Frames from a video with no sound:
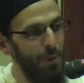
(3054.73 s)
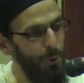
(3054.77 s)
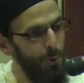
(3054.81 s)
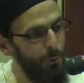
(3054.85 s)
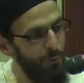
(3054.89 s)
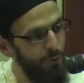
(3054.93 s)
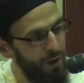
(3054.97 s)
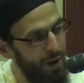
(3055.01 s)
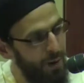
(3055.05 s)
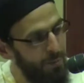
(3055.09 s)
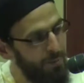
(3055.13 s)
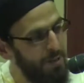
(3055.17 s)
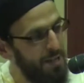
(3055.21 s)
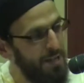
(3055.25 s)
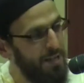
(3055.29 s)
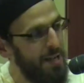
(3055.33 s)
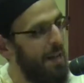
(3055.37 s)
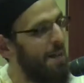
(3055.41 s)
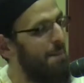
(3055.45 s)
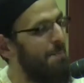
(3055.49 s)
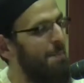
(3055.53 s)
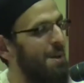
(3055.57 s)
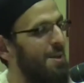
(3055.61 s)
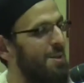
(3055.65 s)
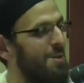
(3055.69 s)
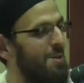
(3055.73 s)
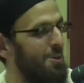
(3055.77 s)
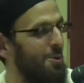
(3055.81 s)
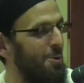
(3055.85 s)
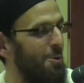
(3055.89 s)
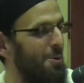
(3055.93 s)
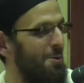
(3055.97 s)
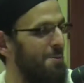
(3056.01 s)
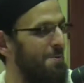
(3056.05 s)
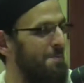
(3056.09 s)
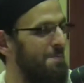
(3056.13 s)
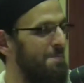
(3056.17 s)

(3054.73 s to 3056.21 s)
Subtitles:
"You've come to take my soul."